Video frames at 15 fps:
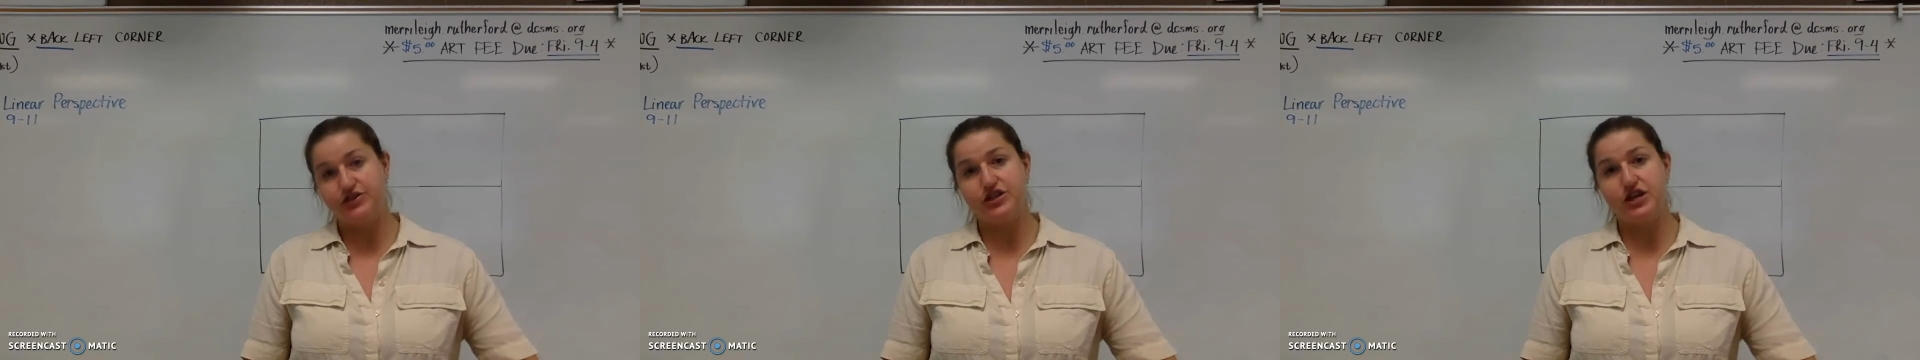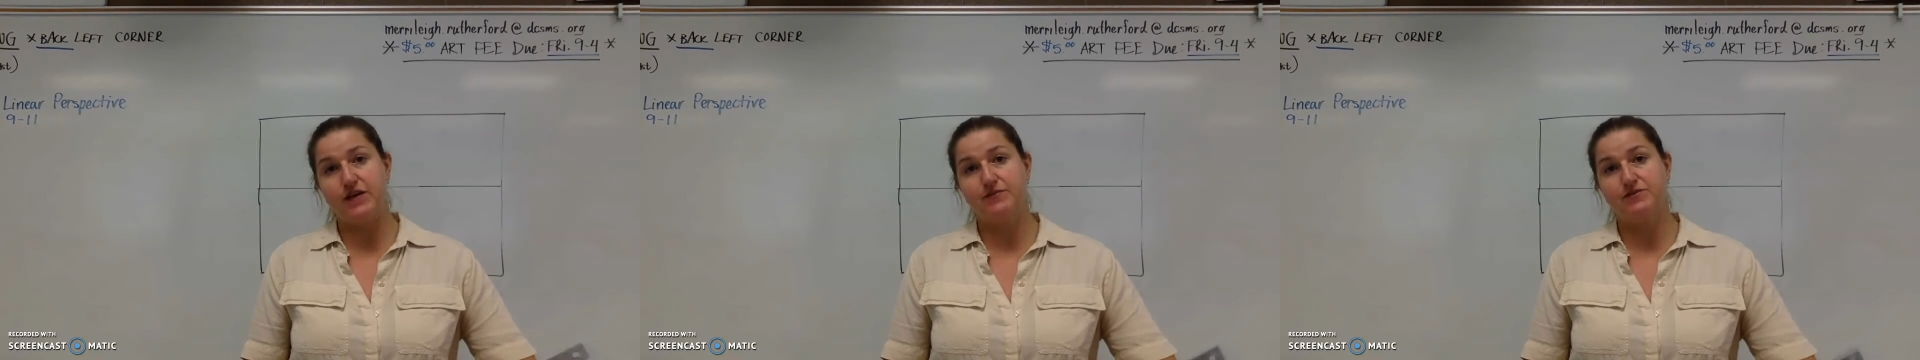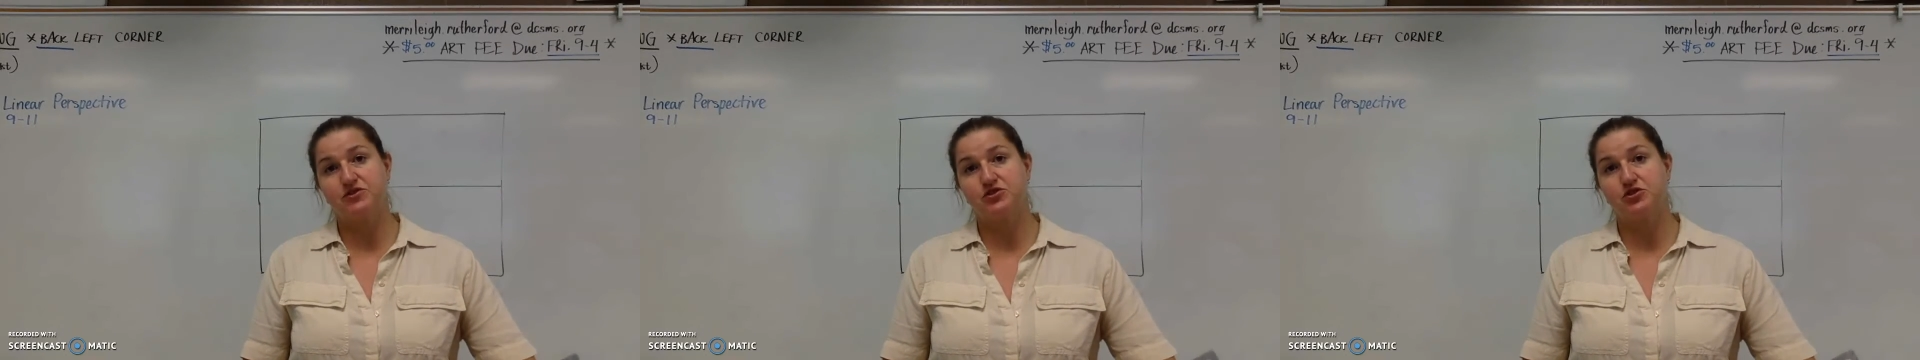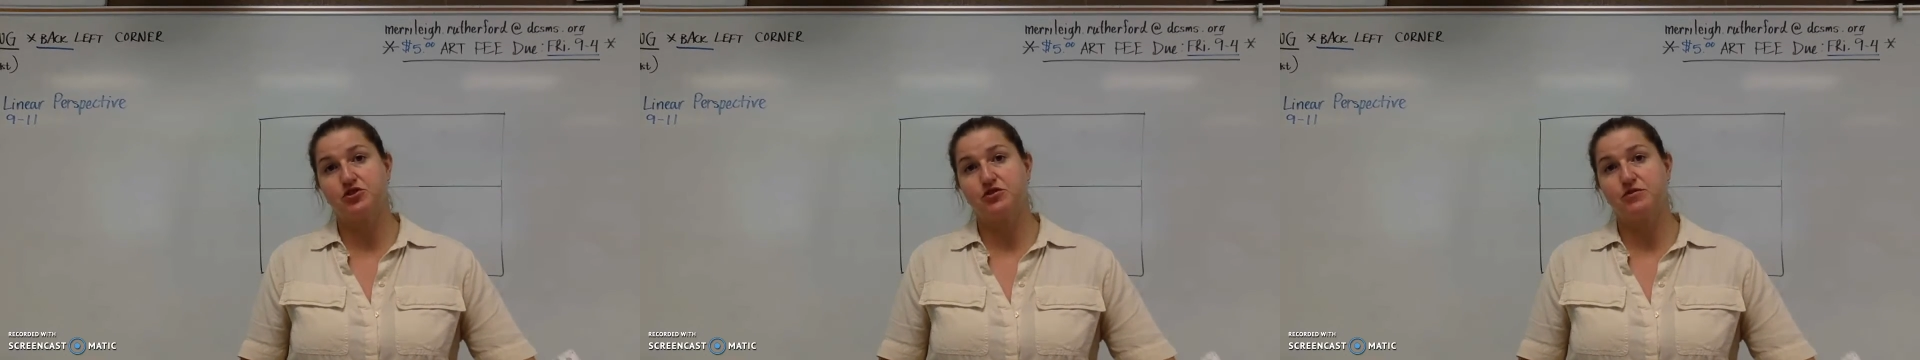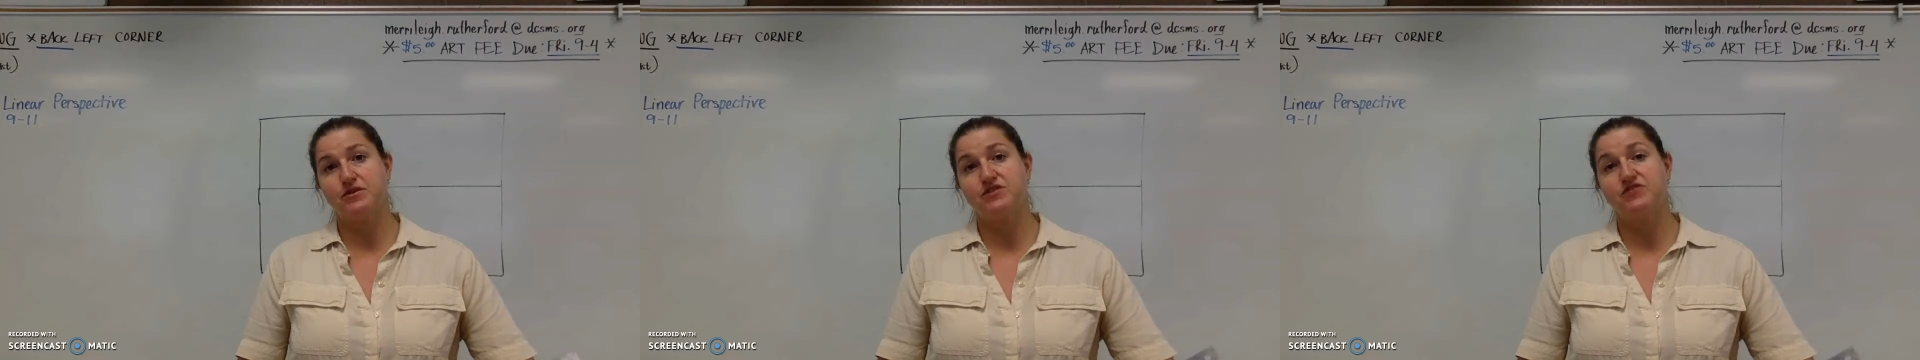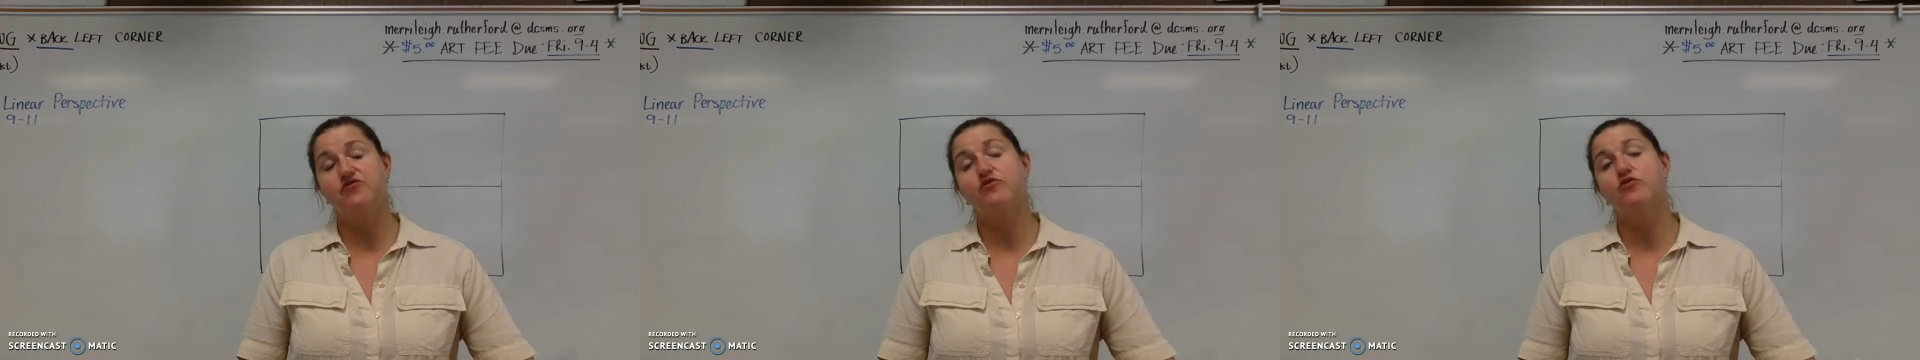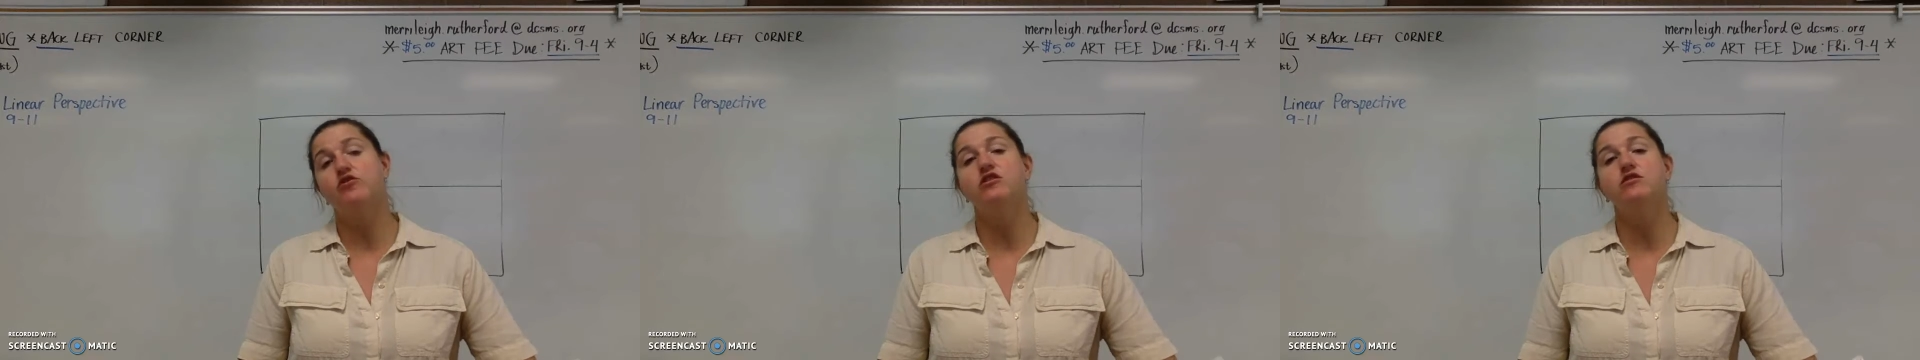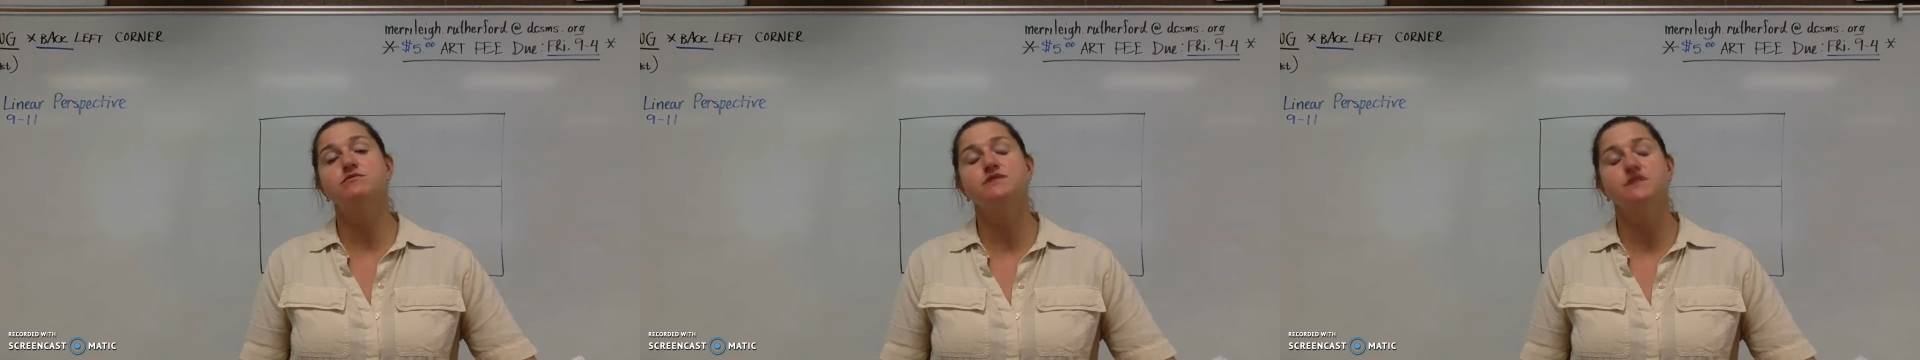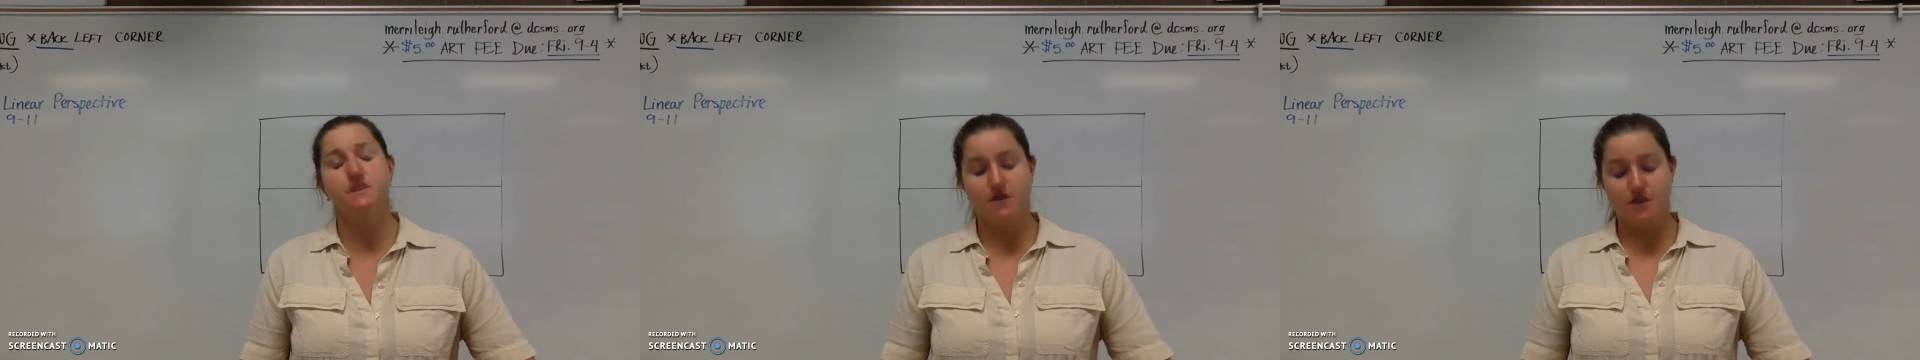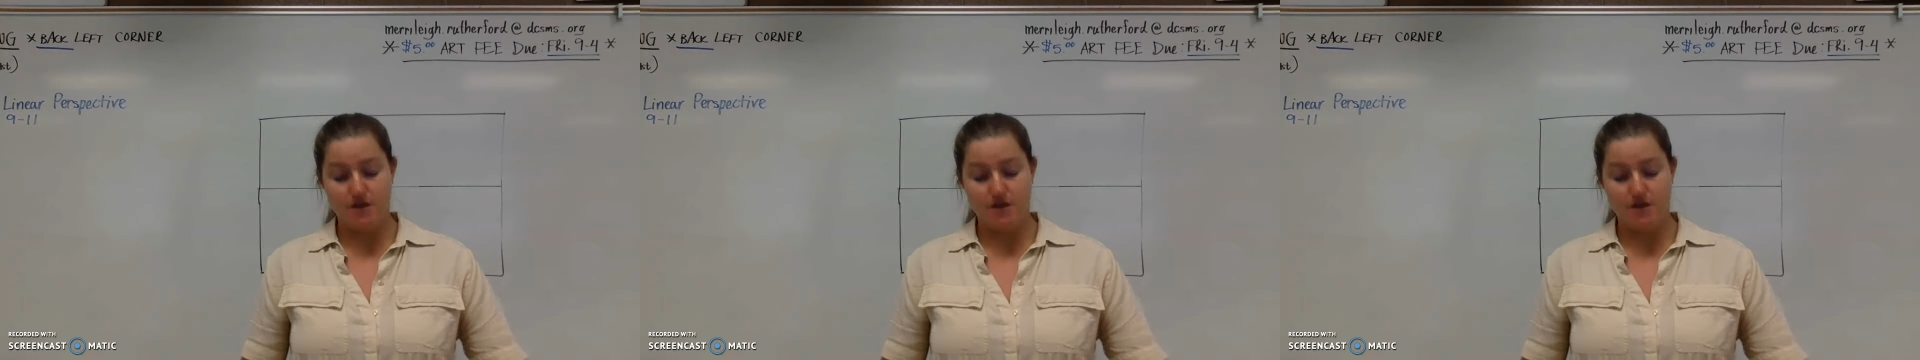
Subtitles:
shapes and turn them into forms.